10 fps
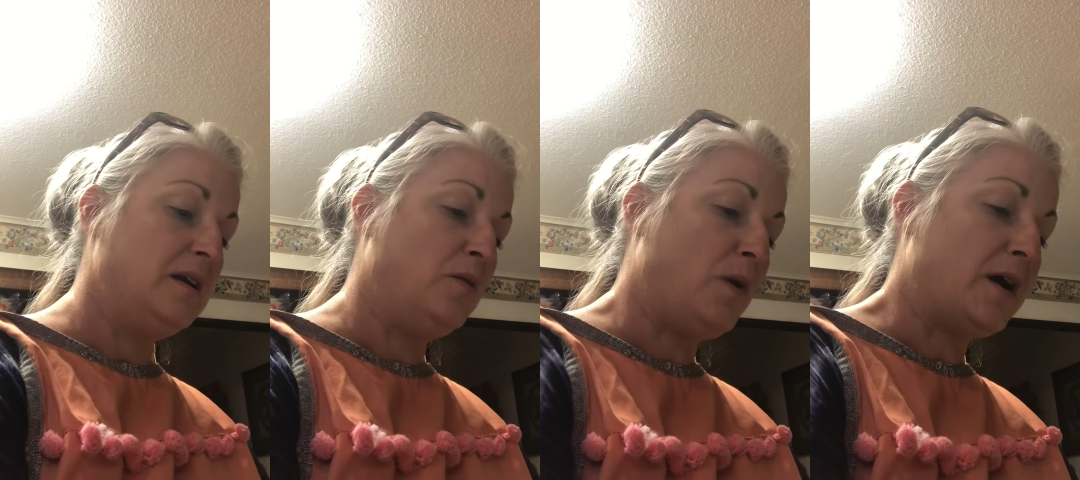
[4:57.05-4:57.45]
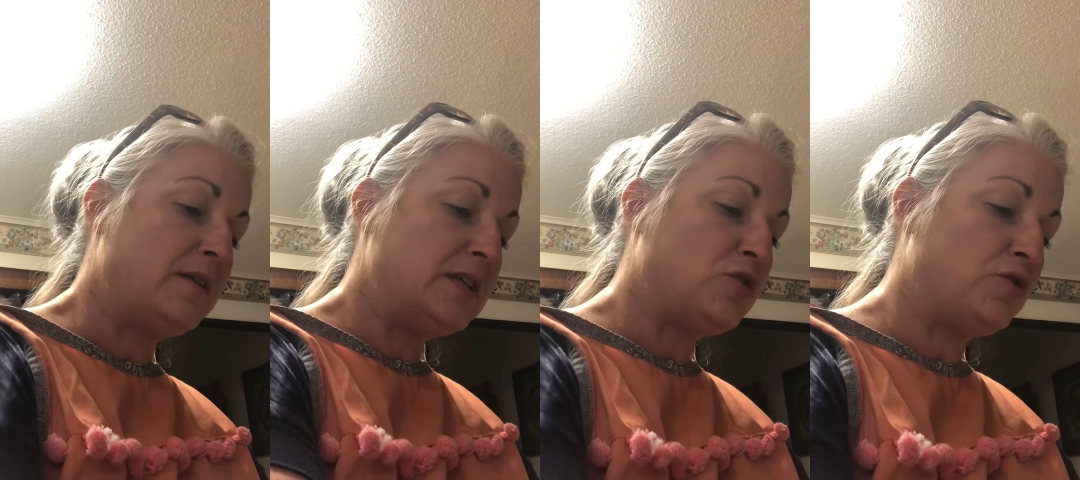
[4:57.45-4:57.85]
Why are they
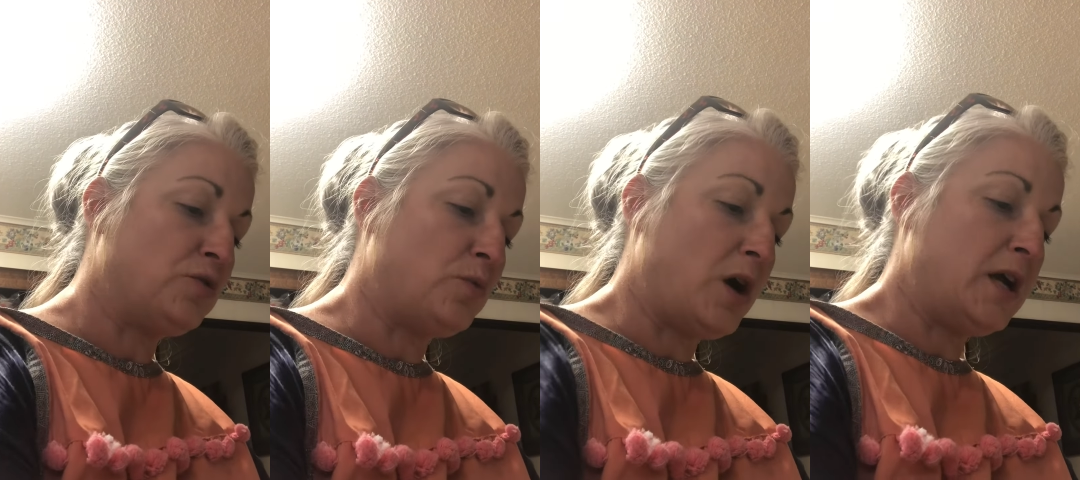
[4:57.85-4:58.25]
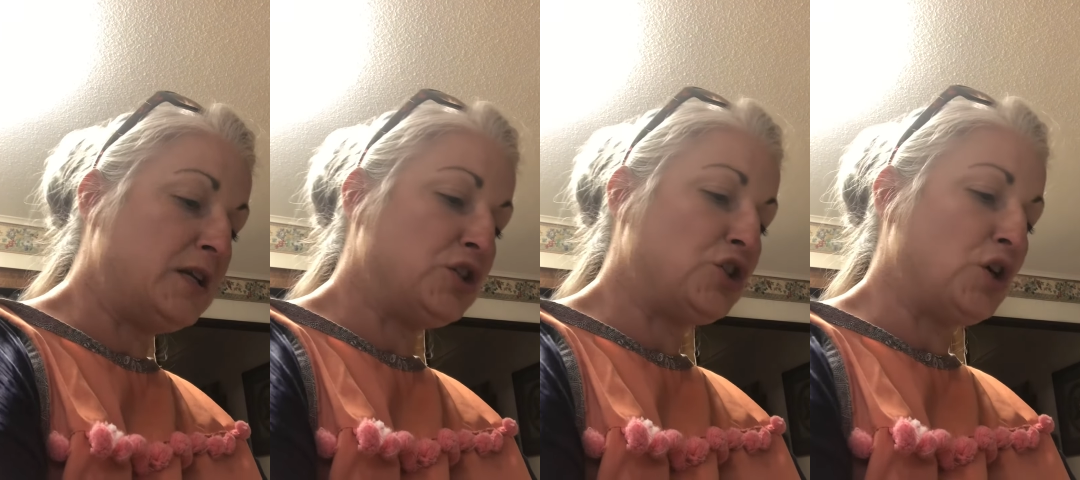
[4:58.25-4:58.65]
starting to rot
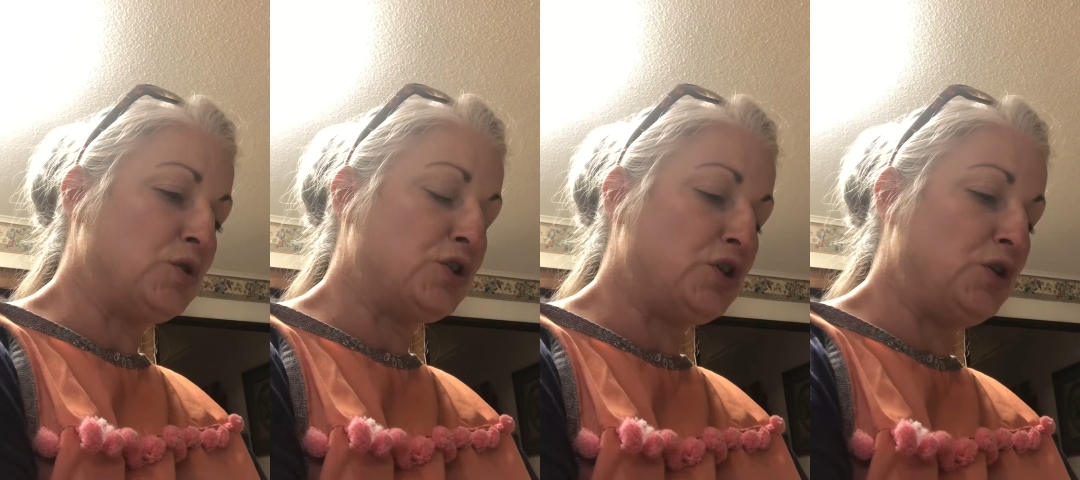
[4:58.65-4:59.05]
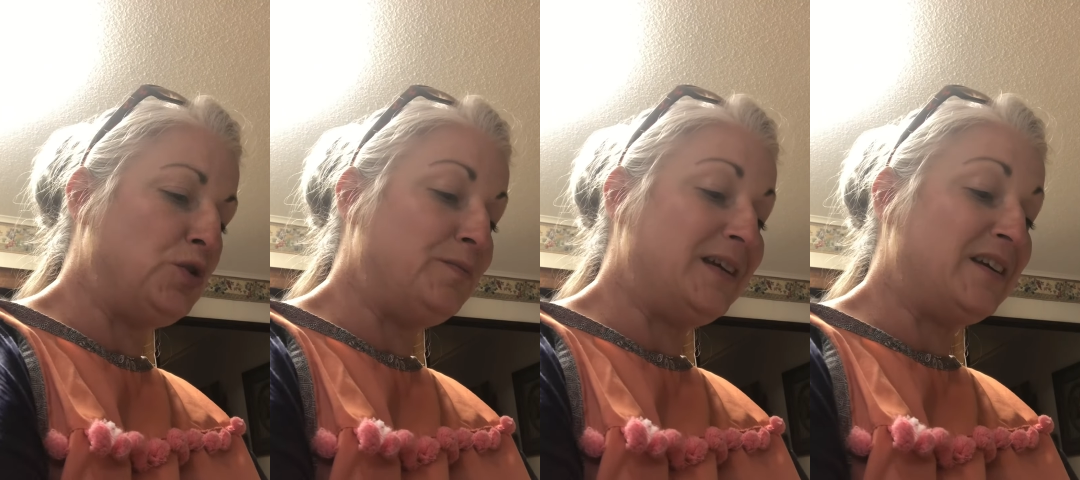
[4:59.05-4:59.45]
so soon?
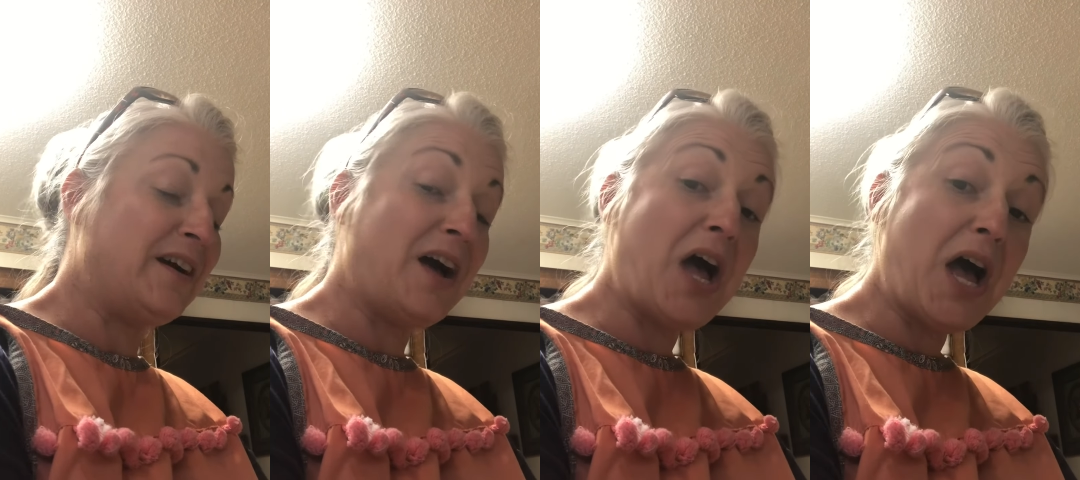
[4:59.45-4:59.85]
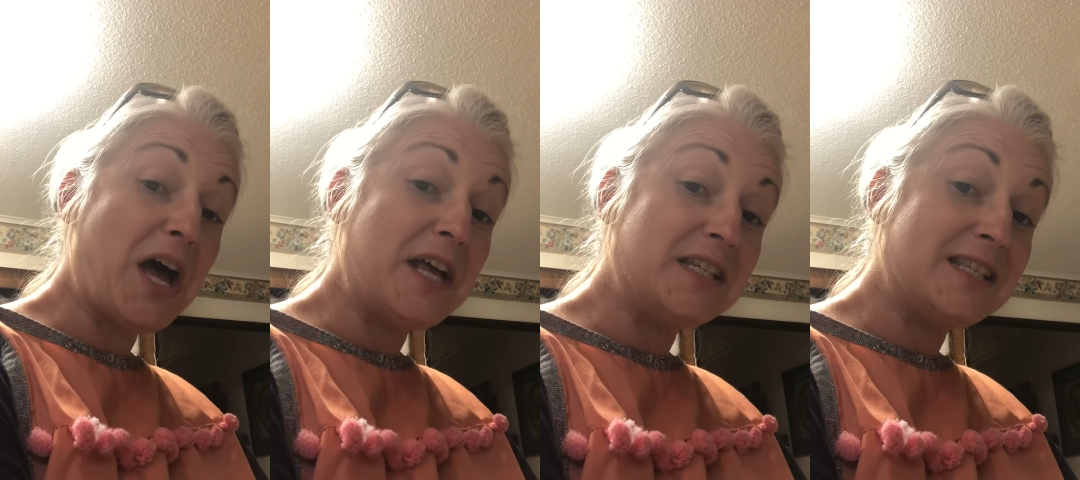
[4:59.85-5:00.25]

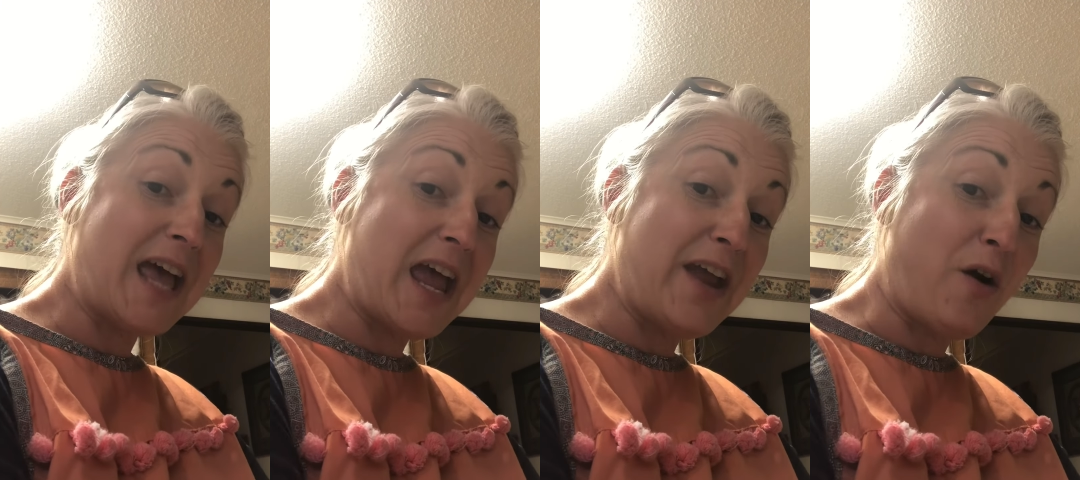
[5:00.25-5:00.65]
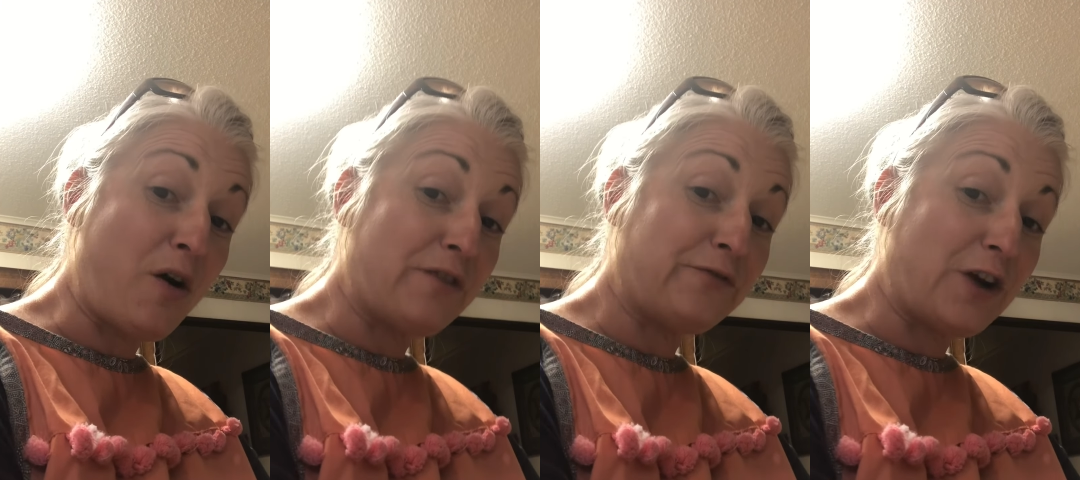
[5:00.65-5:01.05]
Because they
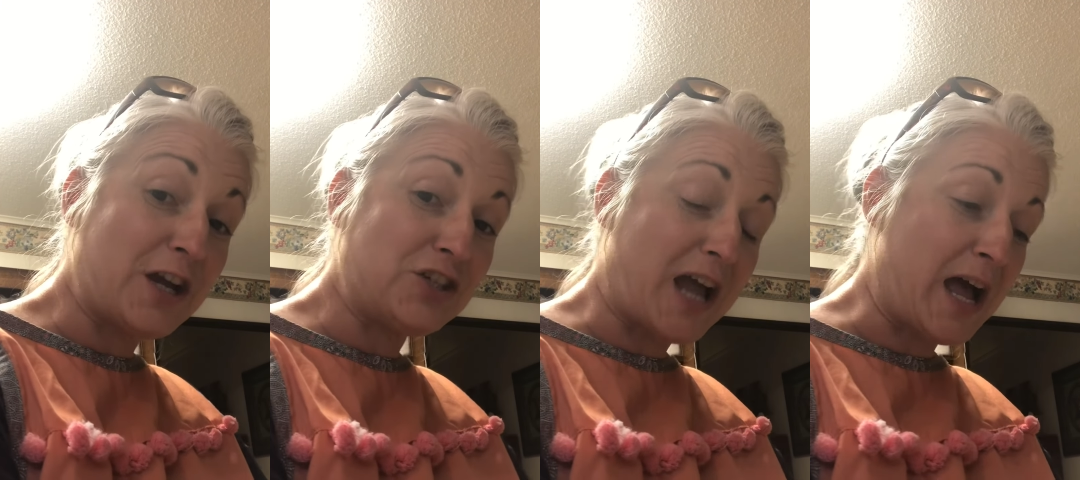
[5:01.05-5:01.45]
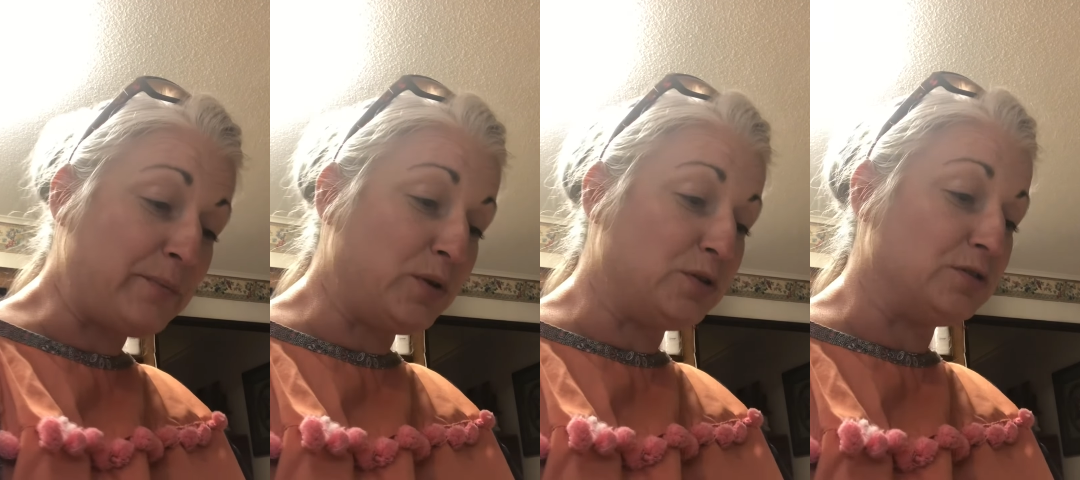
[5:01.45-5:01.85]
are fresh
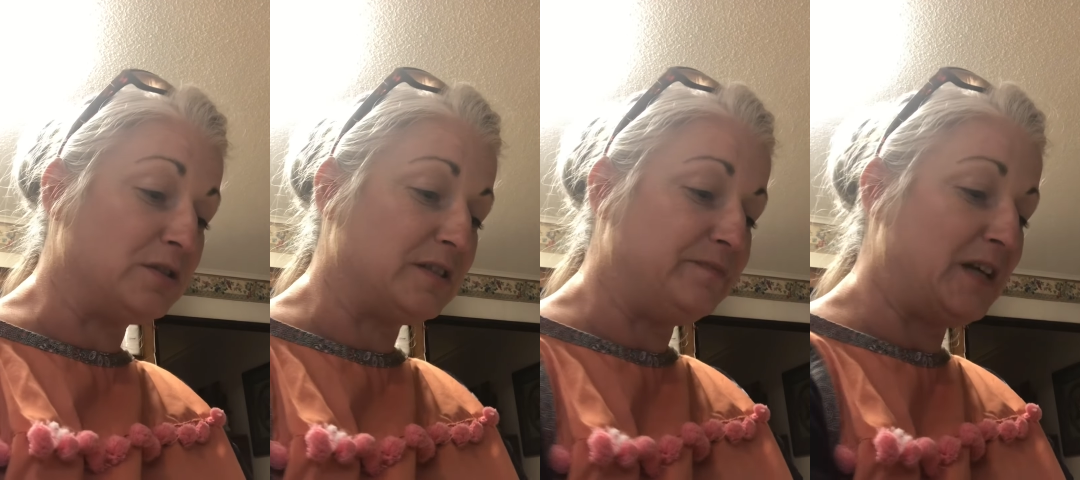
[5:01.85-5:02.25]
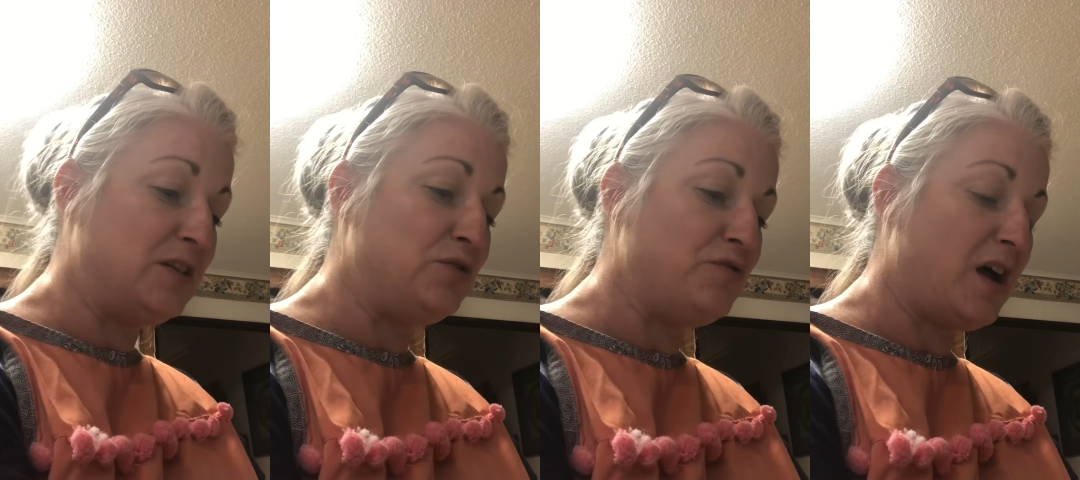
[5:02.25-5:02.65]
apples. They
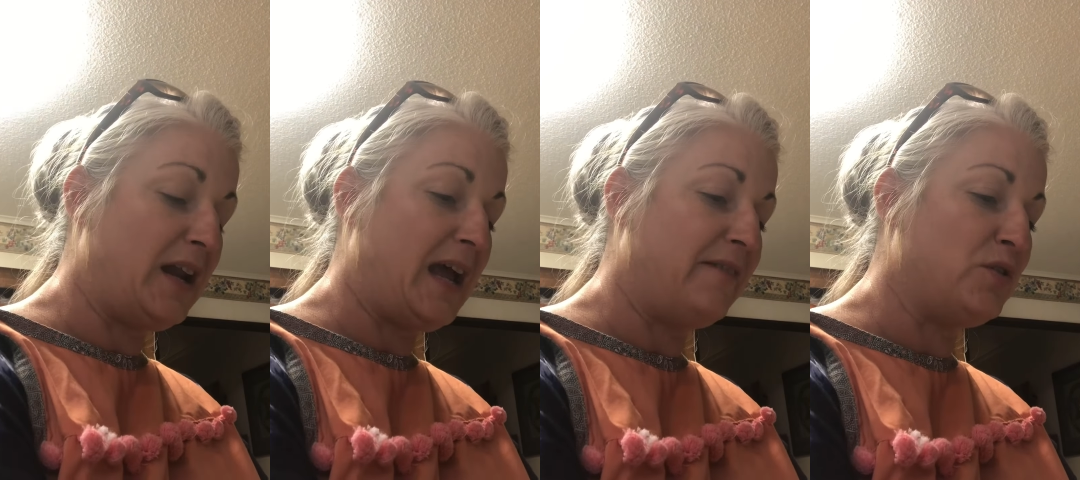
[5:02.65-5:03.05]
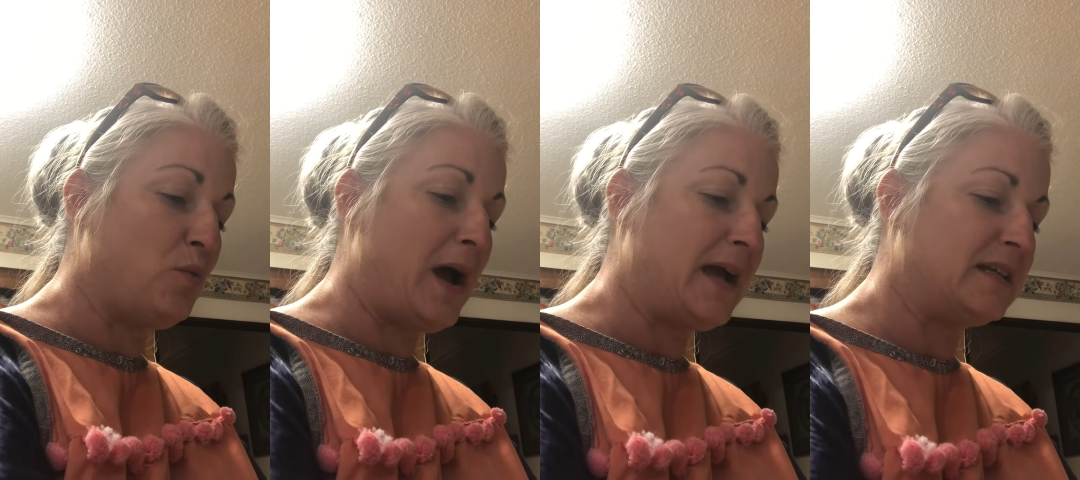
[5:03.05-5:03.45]
do not have the
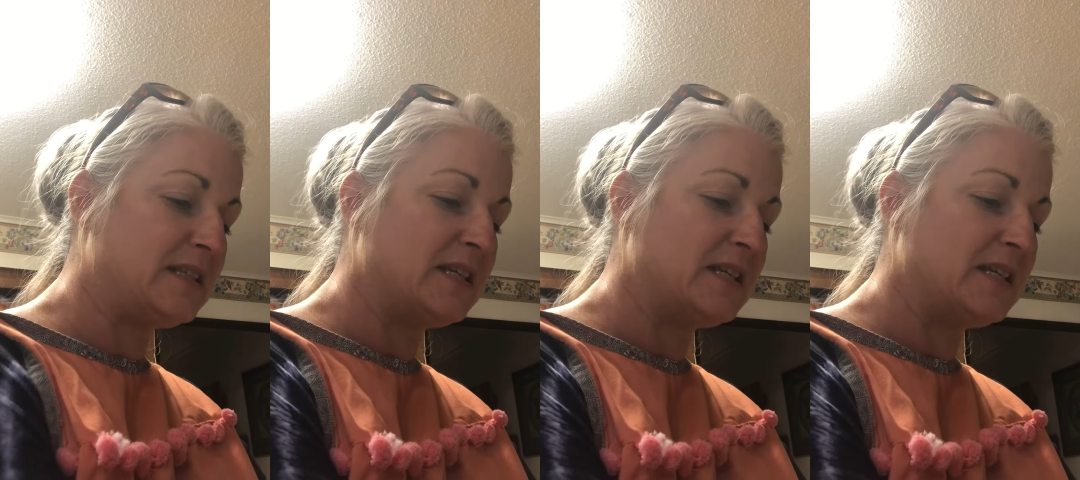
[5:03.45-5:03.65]
wax